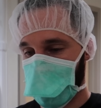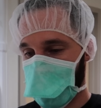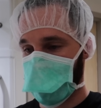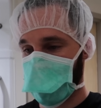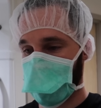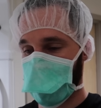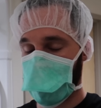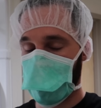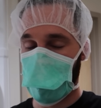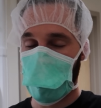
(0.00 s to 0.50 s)

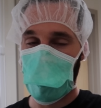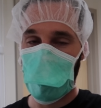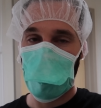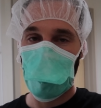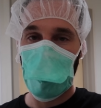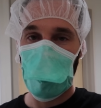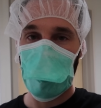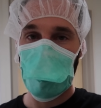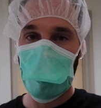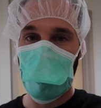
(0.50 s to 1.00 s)
So we're
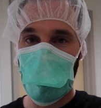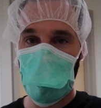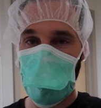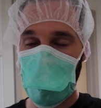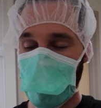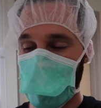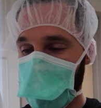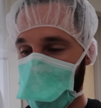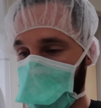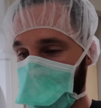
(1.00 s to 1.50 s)
gonna
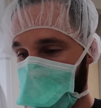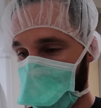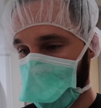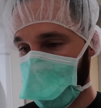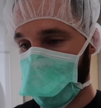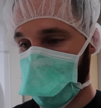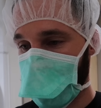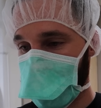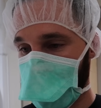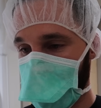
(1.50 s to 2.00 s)
basically be doing
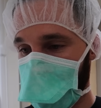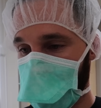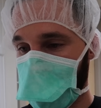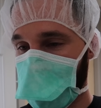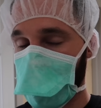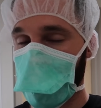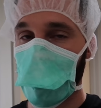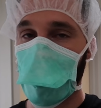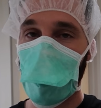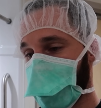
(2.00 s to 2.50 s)

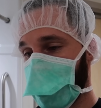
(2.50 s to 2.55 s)
something